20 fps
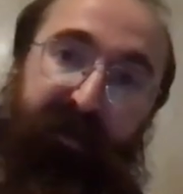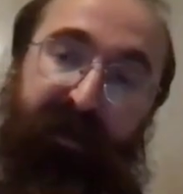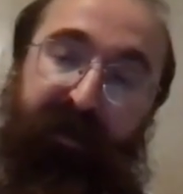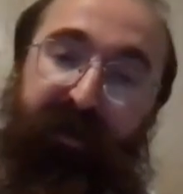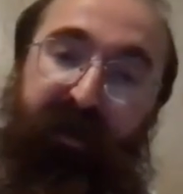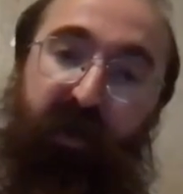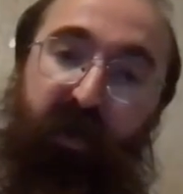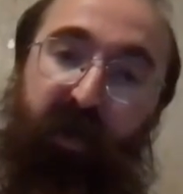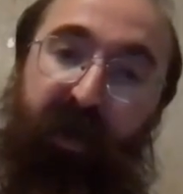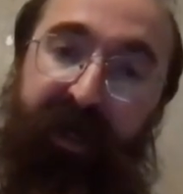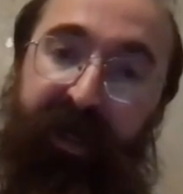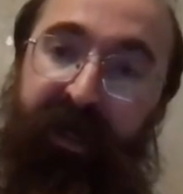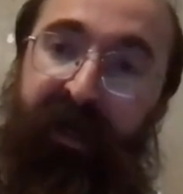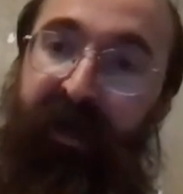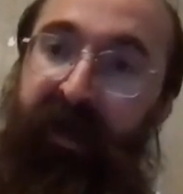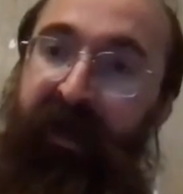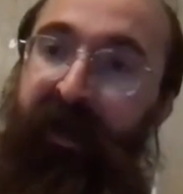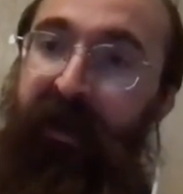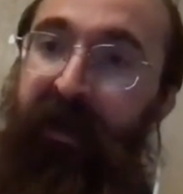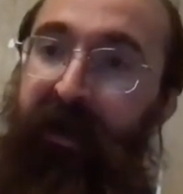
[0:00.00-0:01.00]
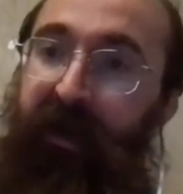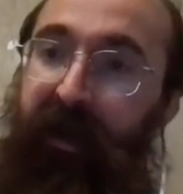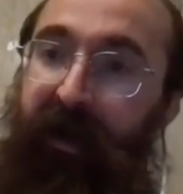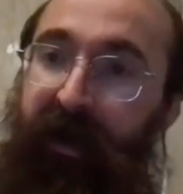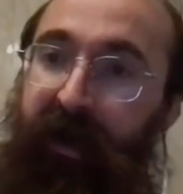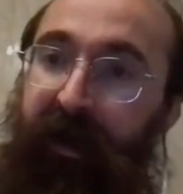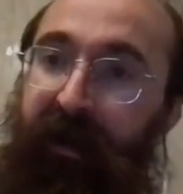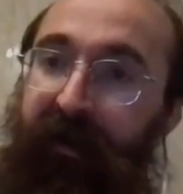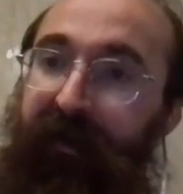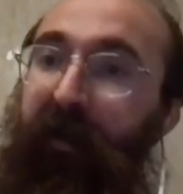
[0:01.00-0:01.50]
The difference between
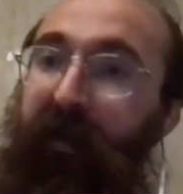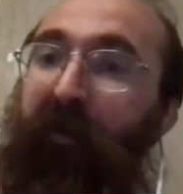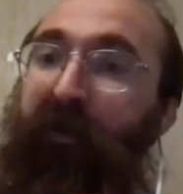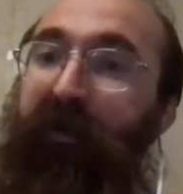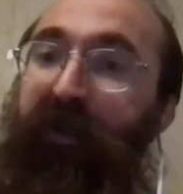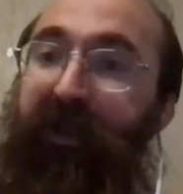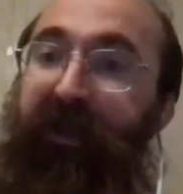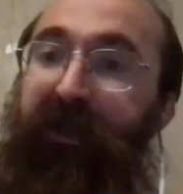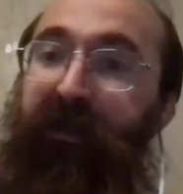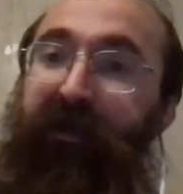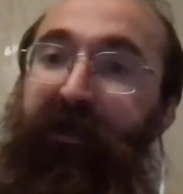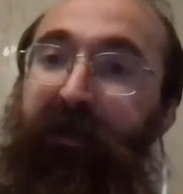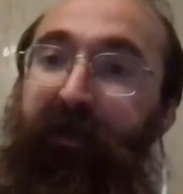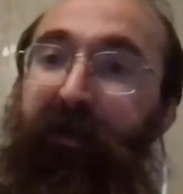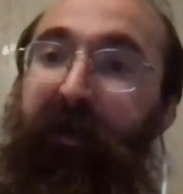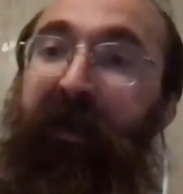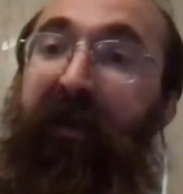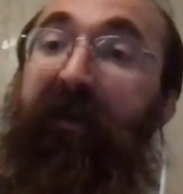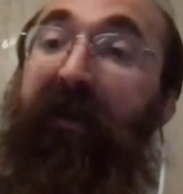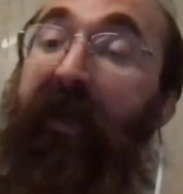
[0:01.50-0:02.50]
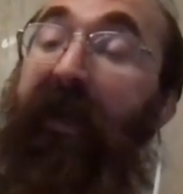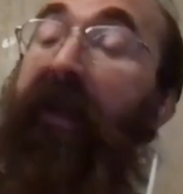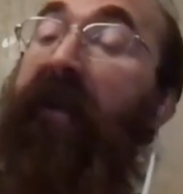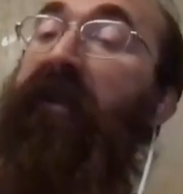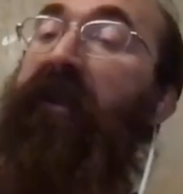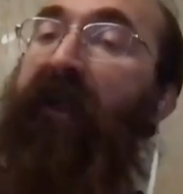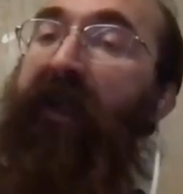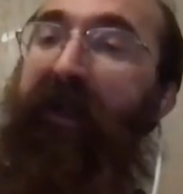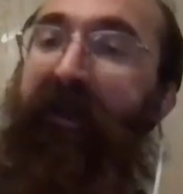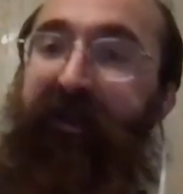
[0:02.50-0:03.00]

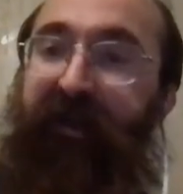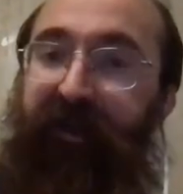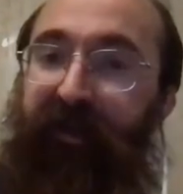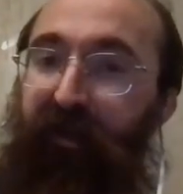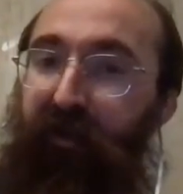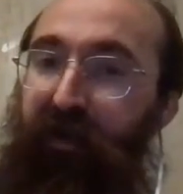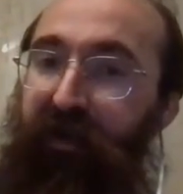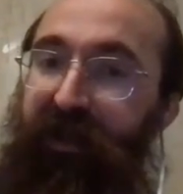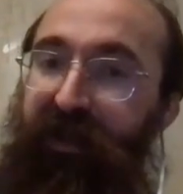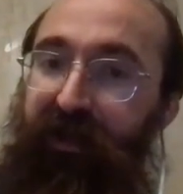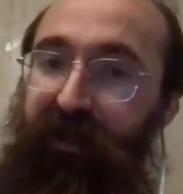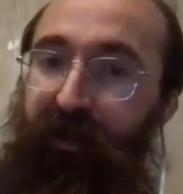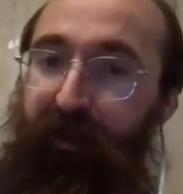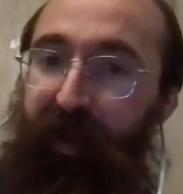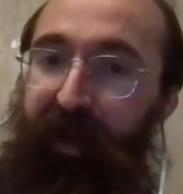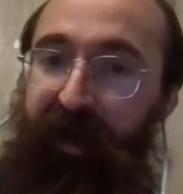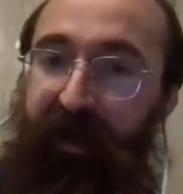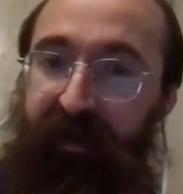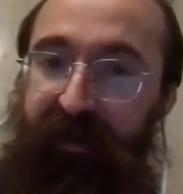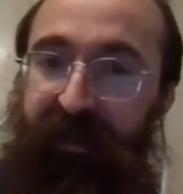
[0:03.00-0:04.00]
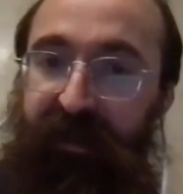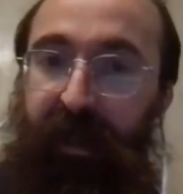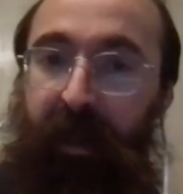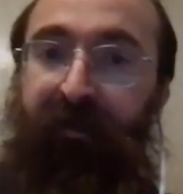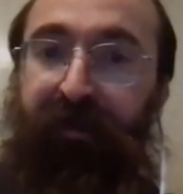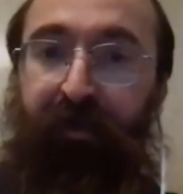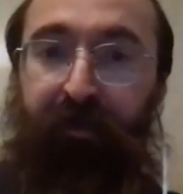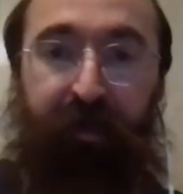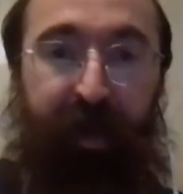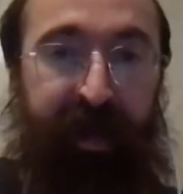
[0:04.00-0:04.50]
they indicated that they were still
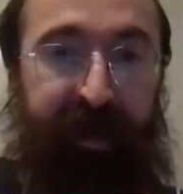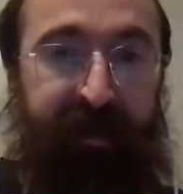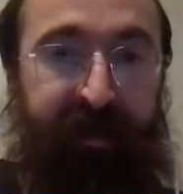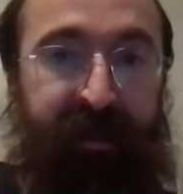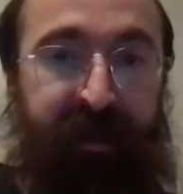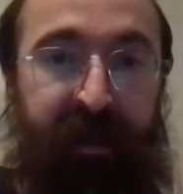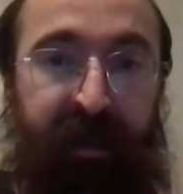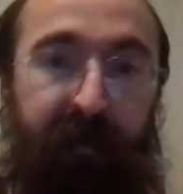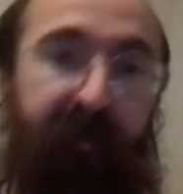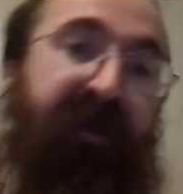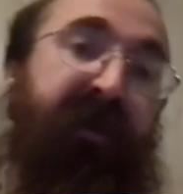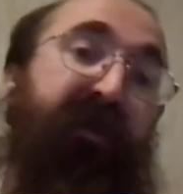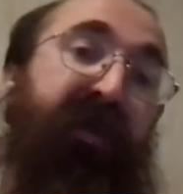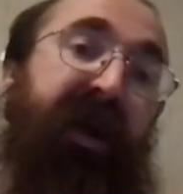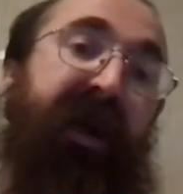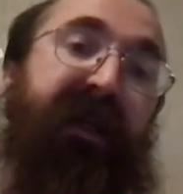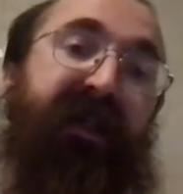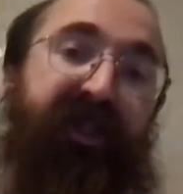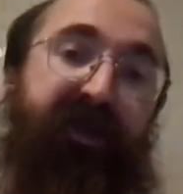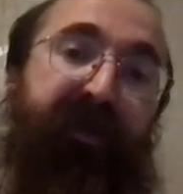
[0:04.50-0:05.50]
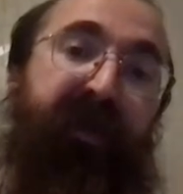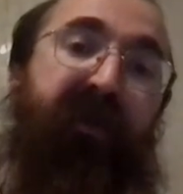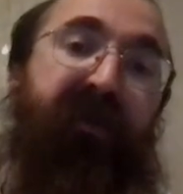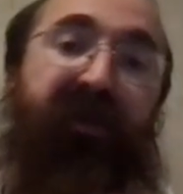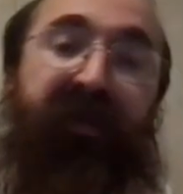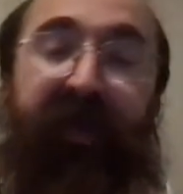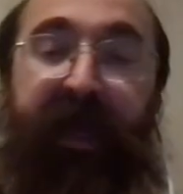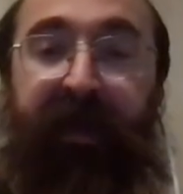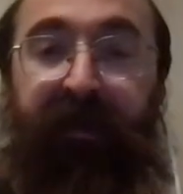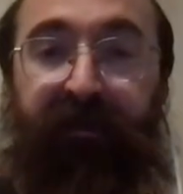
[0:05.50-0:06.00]
debating self-defense, which
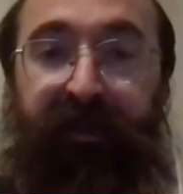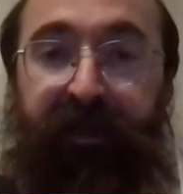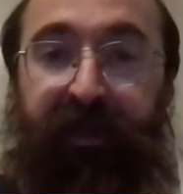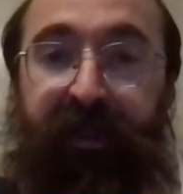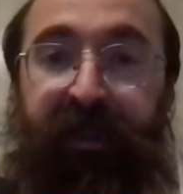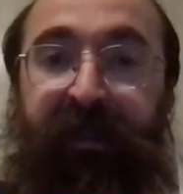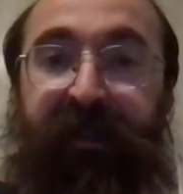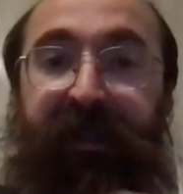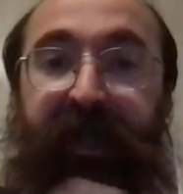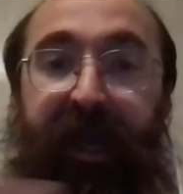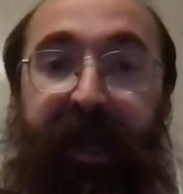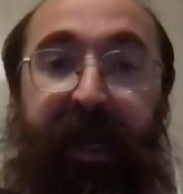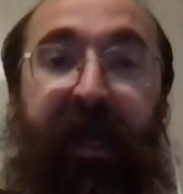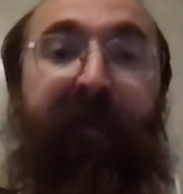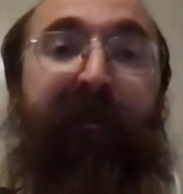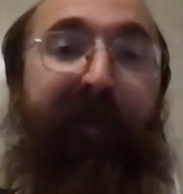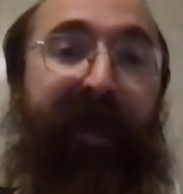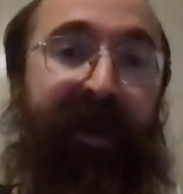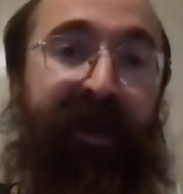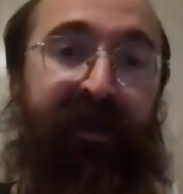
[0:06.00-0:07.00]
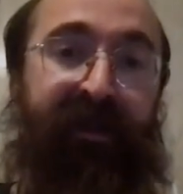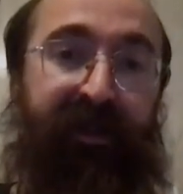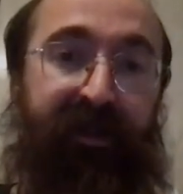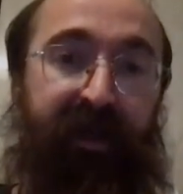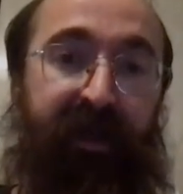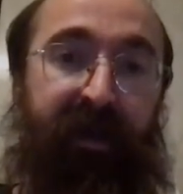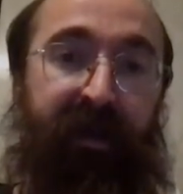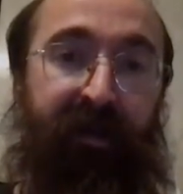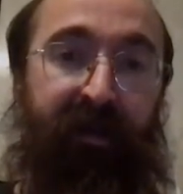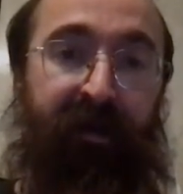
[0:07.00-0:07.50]
applies to both negligence and
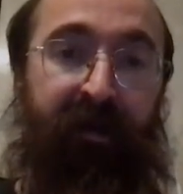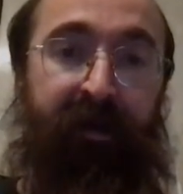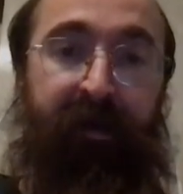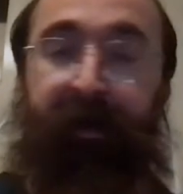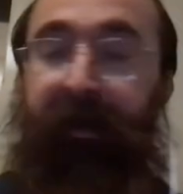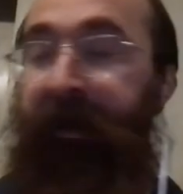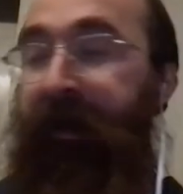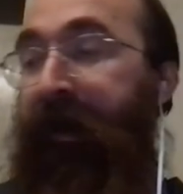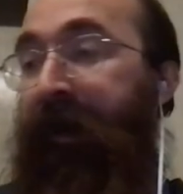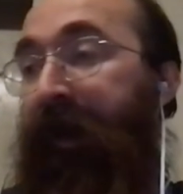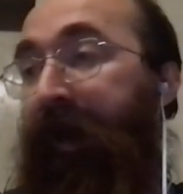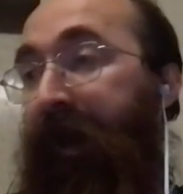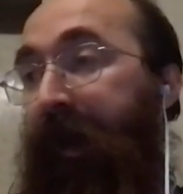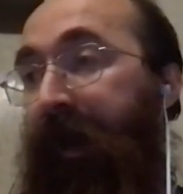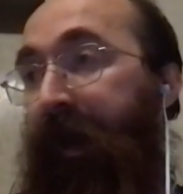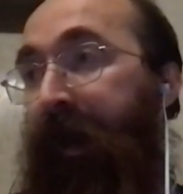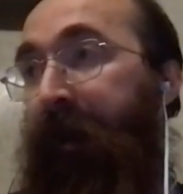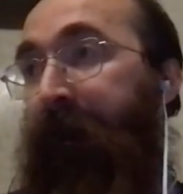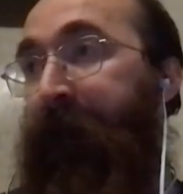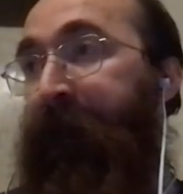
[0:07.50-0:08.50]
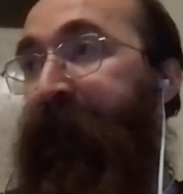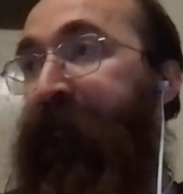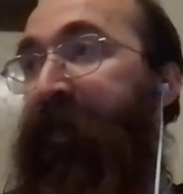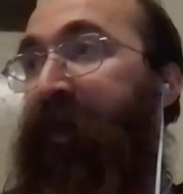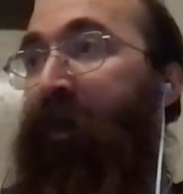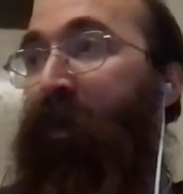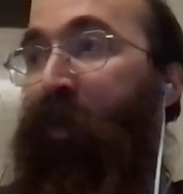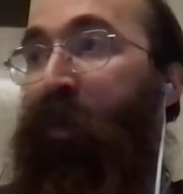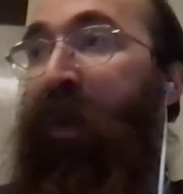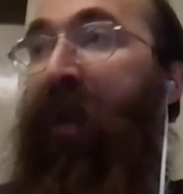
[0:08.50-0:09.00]
manslaughter,
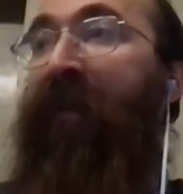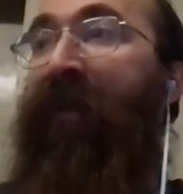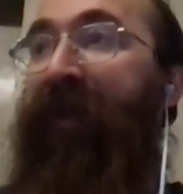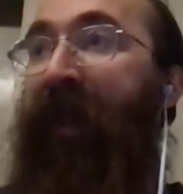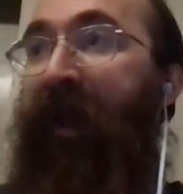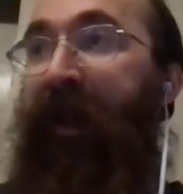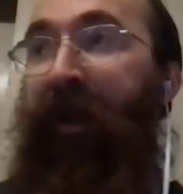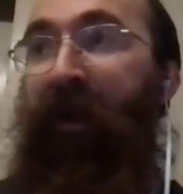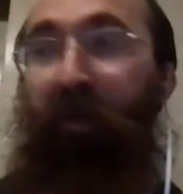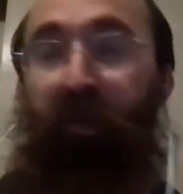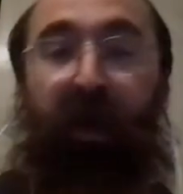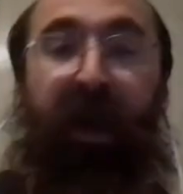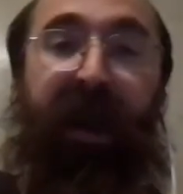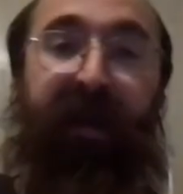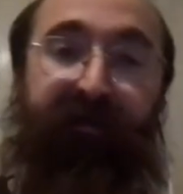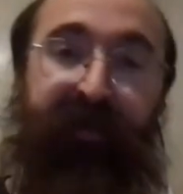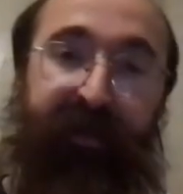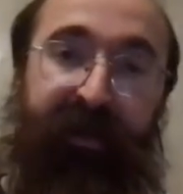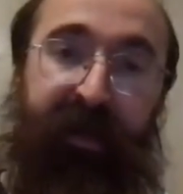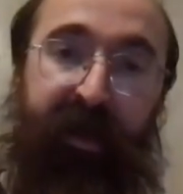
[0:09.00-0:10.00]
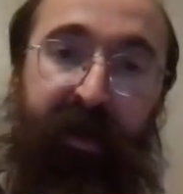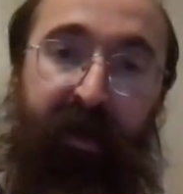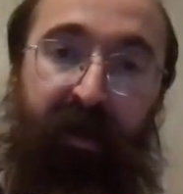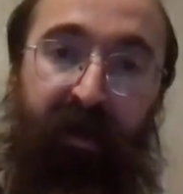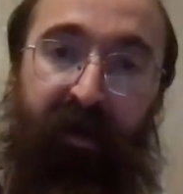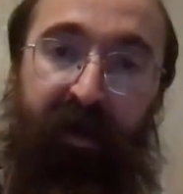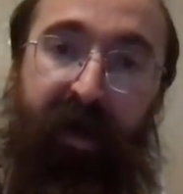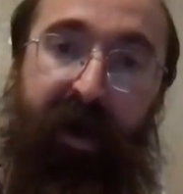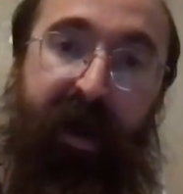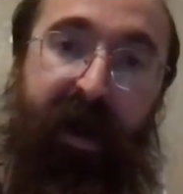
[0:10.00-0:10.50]
when they arrived
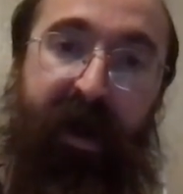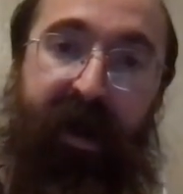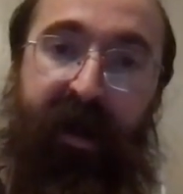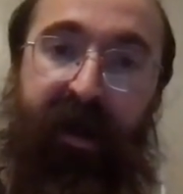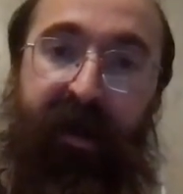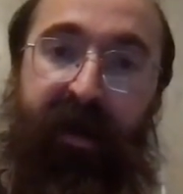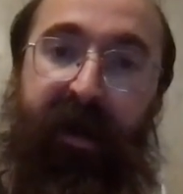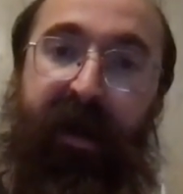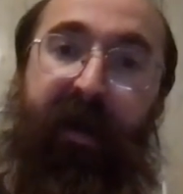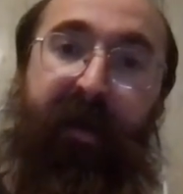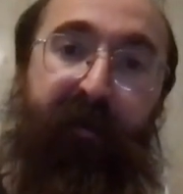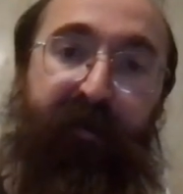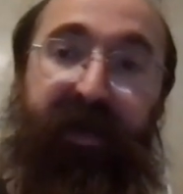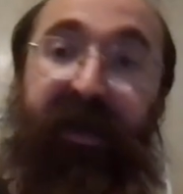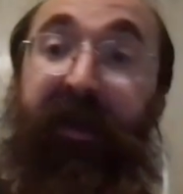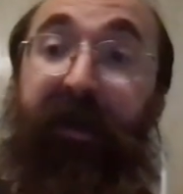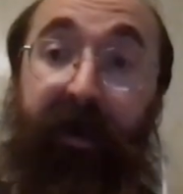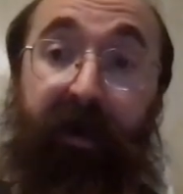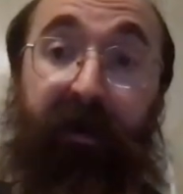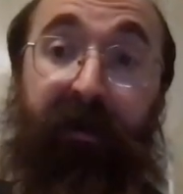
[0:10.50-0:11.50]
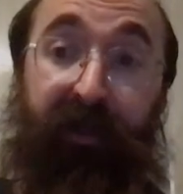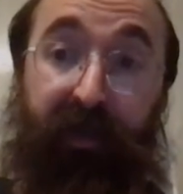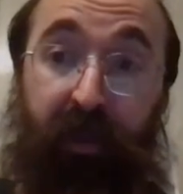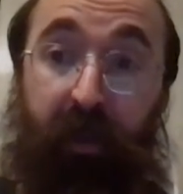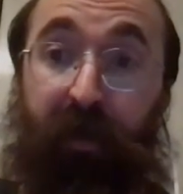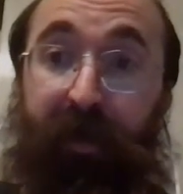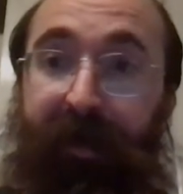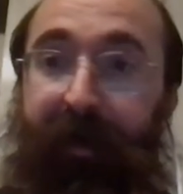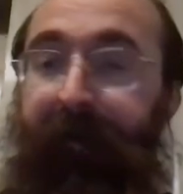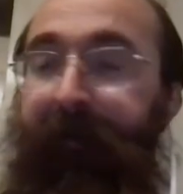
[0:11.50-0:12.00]
at being a
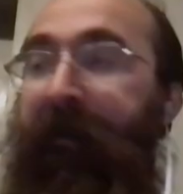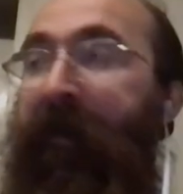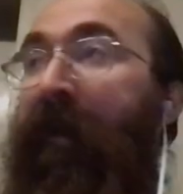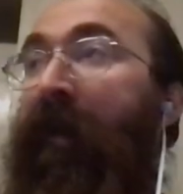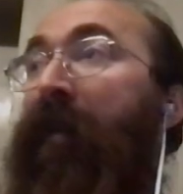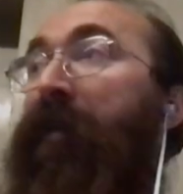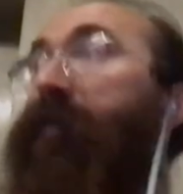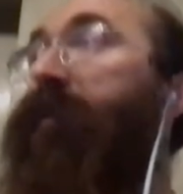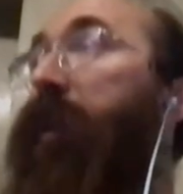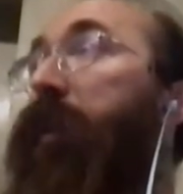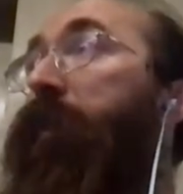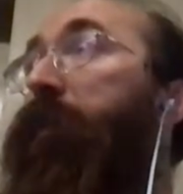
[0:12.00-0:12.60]
hung jury.